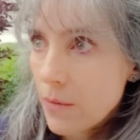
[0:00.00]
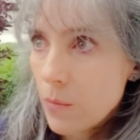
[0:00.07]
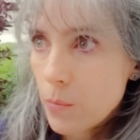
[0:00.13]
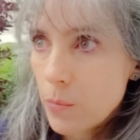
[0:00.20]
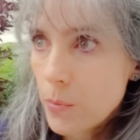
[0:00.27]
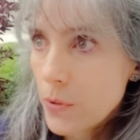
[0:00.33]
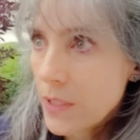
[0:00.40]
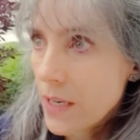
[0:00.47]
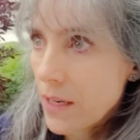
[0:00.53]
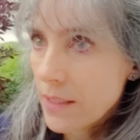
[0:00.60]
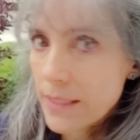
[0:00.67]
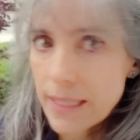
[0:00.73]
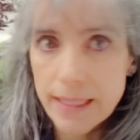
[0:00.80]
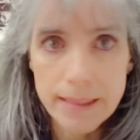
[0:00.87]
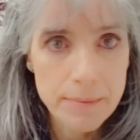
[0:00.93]
put out
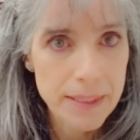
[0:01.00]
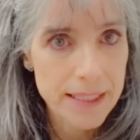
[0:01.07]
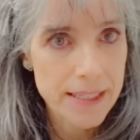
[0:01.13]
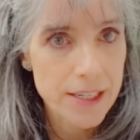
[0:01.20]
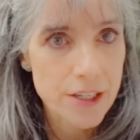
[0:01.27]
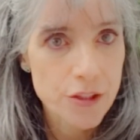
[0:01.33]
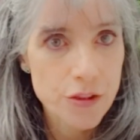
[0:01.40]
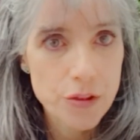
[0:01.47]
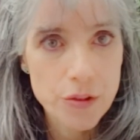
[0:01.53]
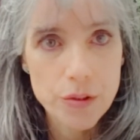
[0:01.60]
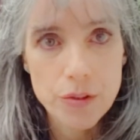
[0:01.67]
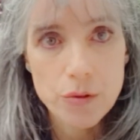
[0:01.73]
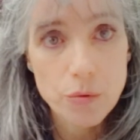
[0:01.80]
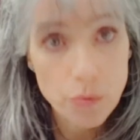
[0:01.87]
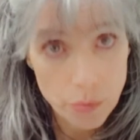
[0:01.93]
the
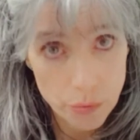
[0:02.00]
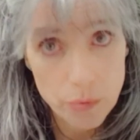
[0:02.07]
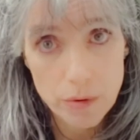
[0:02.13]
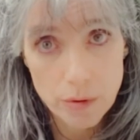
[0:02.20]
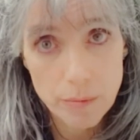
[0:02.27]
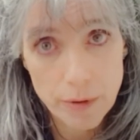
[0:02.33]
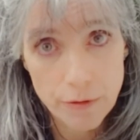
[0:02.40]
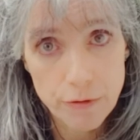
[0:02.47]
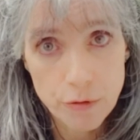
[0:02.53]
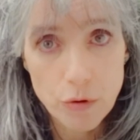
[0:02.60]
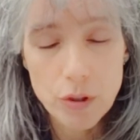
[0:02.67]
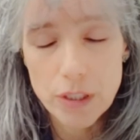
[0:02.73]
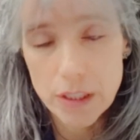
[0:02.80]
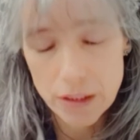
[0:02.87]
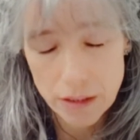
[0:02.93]
limitations
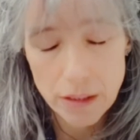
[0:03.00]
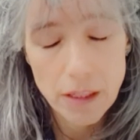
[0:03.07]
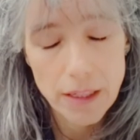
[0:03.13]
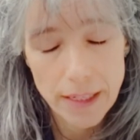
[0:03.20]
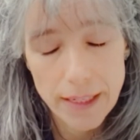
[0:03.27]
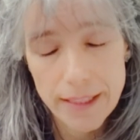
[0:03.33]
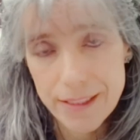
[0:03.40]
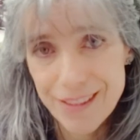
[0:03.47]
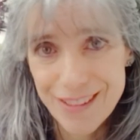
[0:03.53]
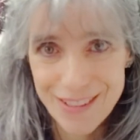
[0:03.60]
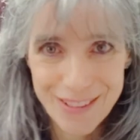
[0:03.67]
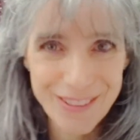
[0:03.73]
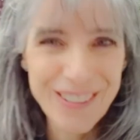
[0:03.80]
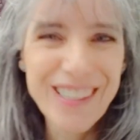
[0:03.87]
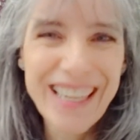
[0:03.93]
before it's
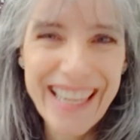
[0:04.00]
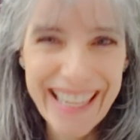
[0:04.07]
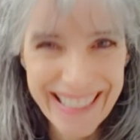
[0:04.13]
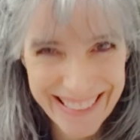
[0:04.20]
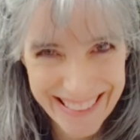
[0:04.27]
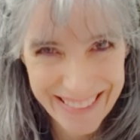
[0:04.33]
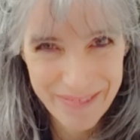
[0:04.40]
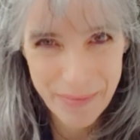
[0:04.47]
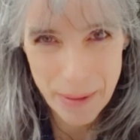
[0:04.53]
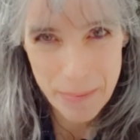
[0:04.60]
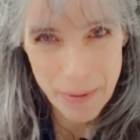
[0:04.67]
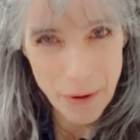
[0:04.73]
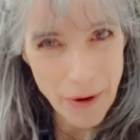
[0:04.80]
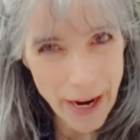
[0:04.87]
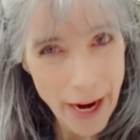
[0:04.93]
too late and
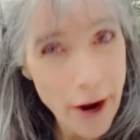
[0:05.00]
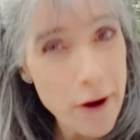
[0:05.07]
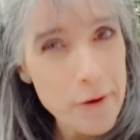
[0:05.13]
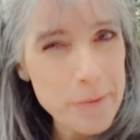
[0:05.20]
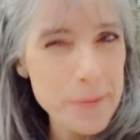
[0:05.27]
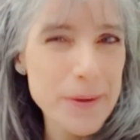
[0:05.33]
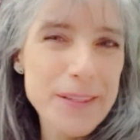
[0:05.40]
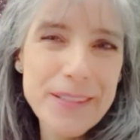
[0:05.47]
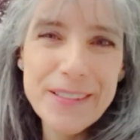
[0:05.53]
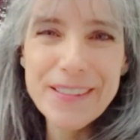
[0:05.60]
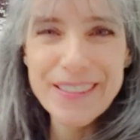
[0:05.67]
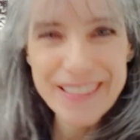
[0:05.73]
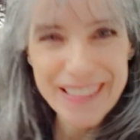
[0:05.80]
people help us